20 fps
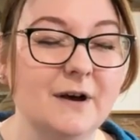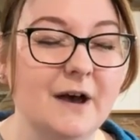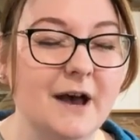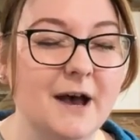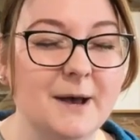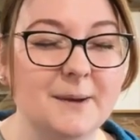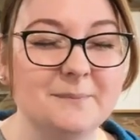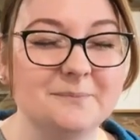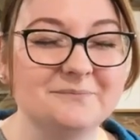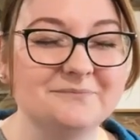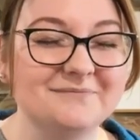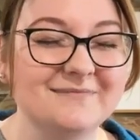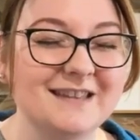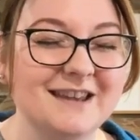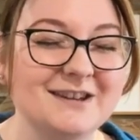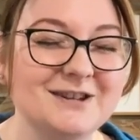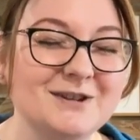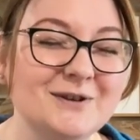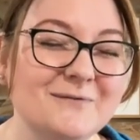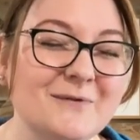um,
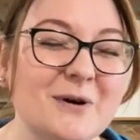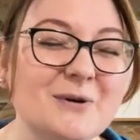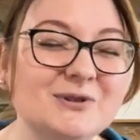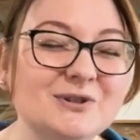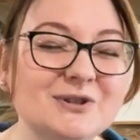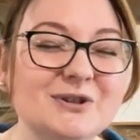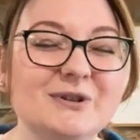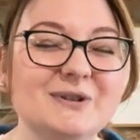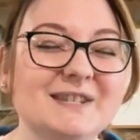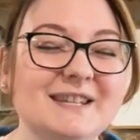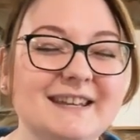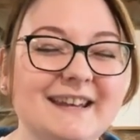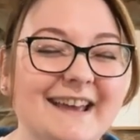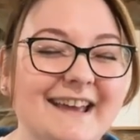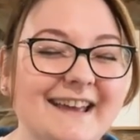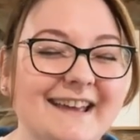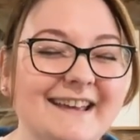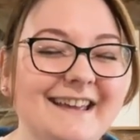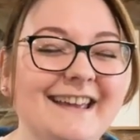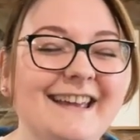devotional
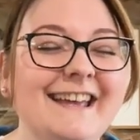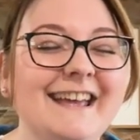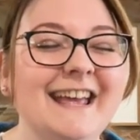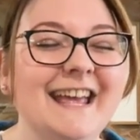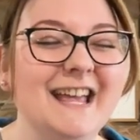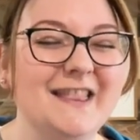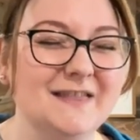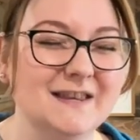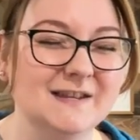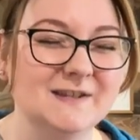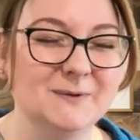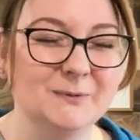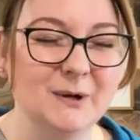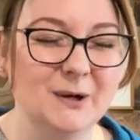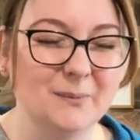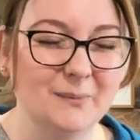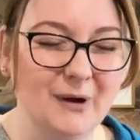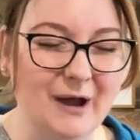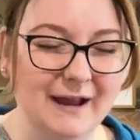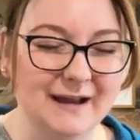today and this
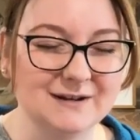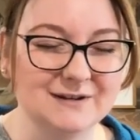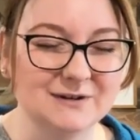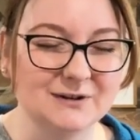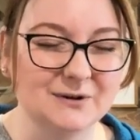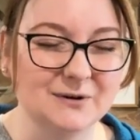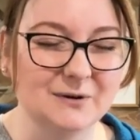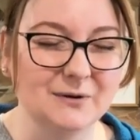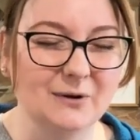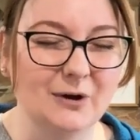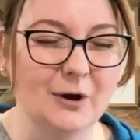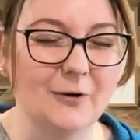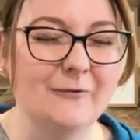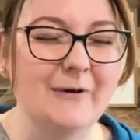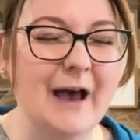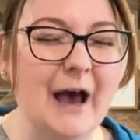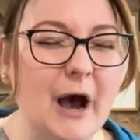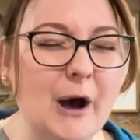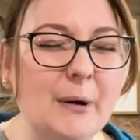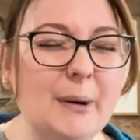reminder of
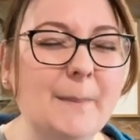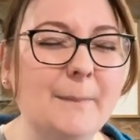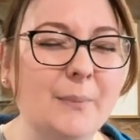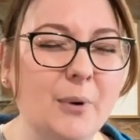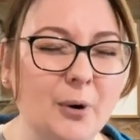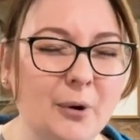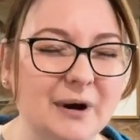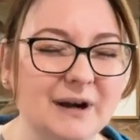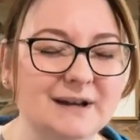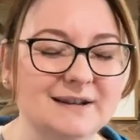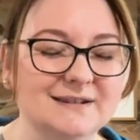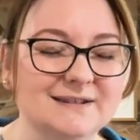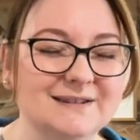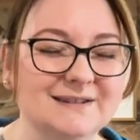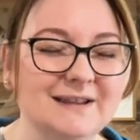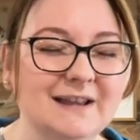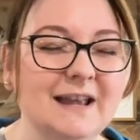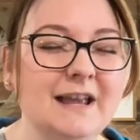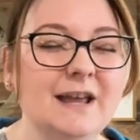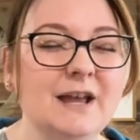how important